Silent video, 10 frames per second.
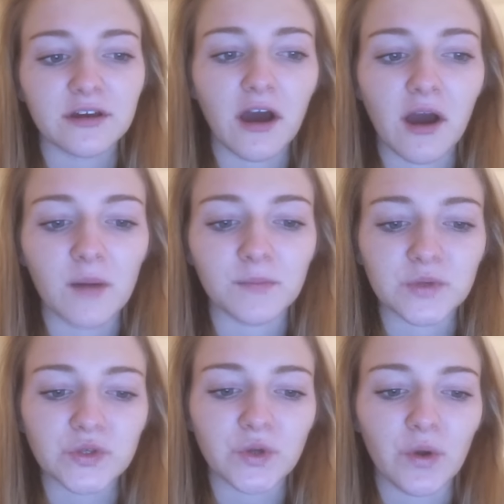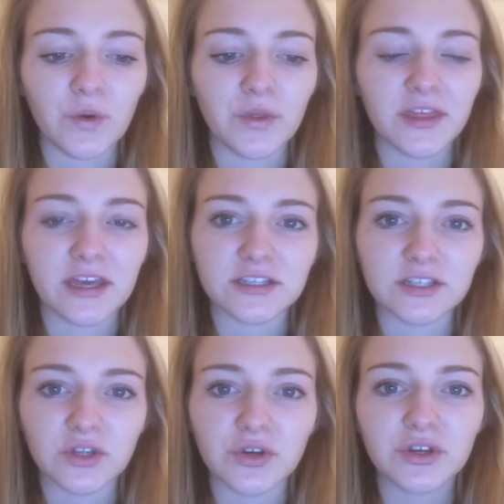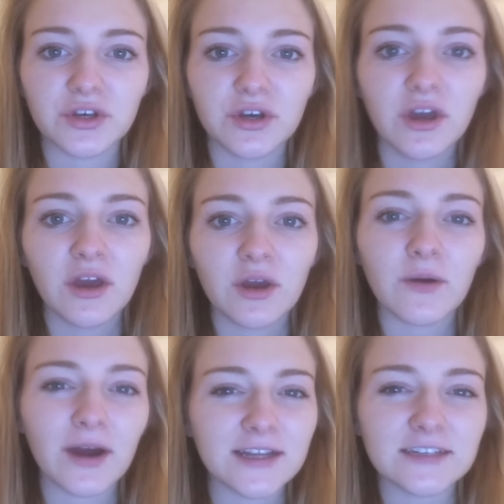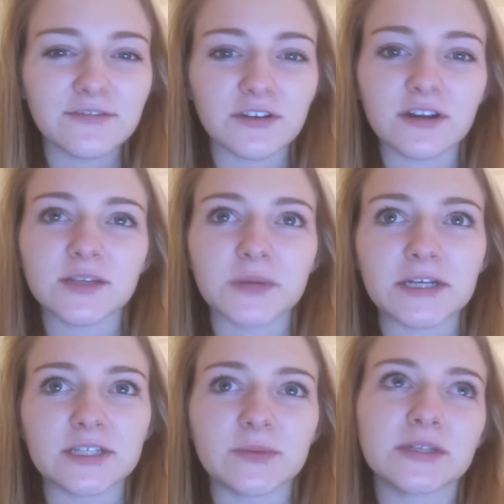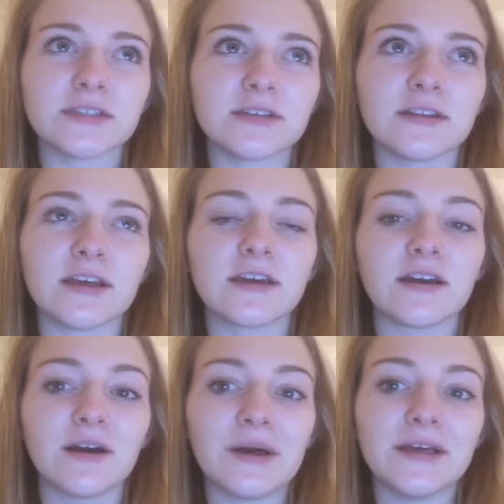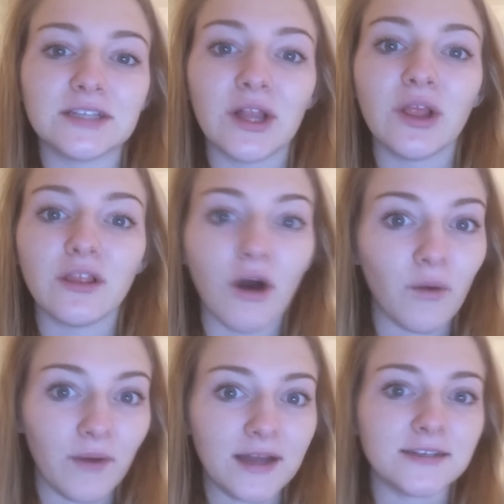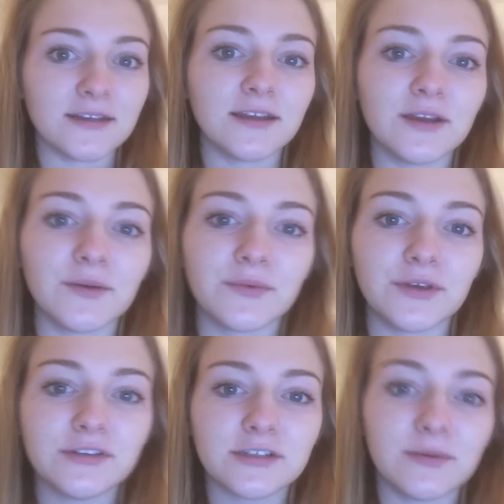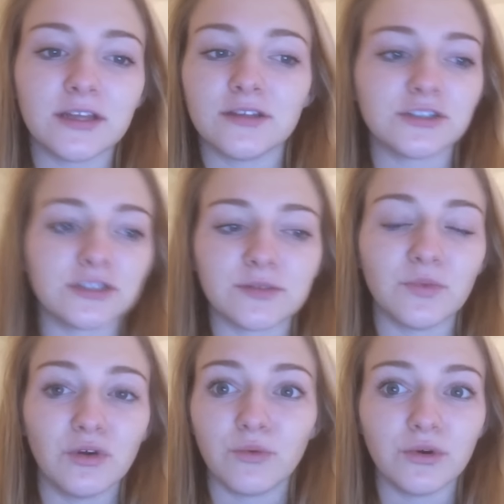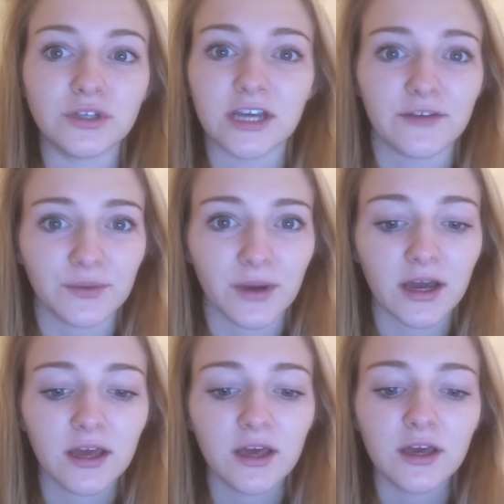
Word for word: um, so things look quite different, especially because they're like it's a lot wetter than it used to be, and there's just more water everywhere.